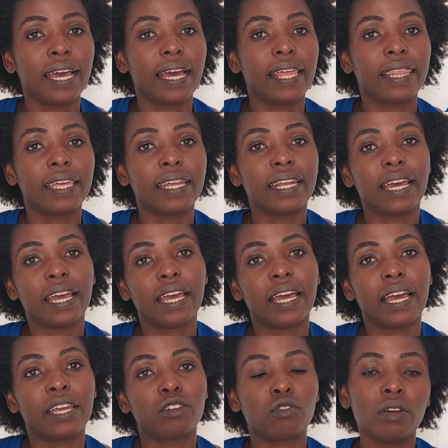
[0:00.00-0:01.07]
And then
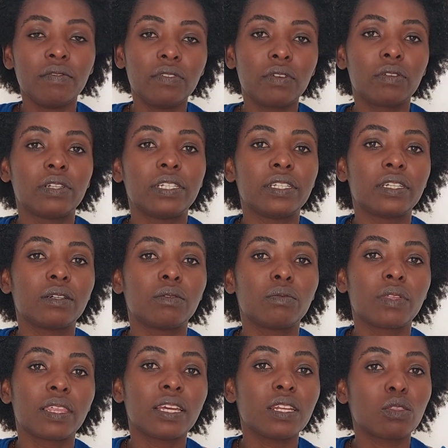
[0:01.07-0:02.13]
I traveled
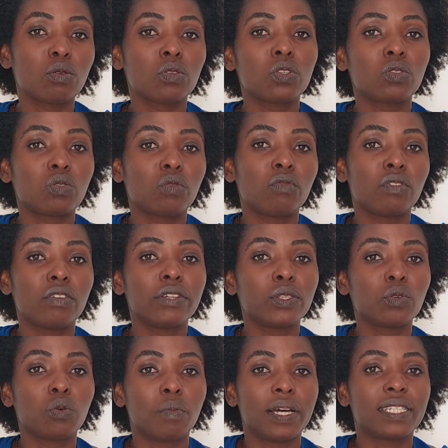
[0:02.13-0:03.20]
within those very
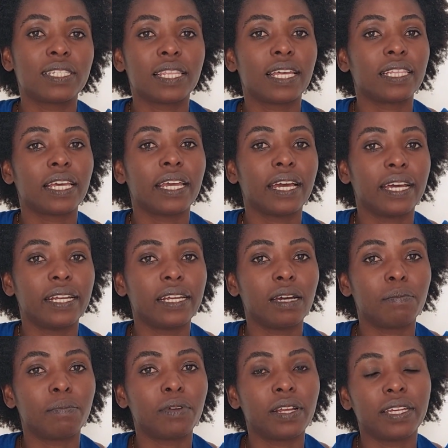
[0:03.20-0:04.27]
2 months that I had
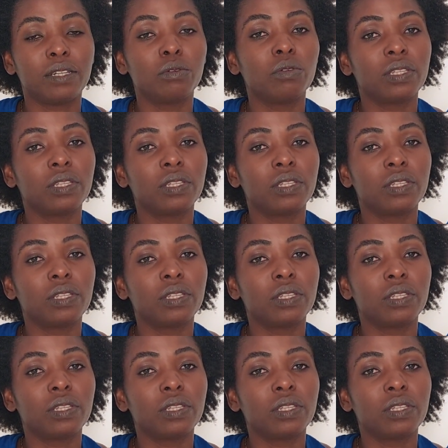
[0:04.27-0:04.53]
applied,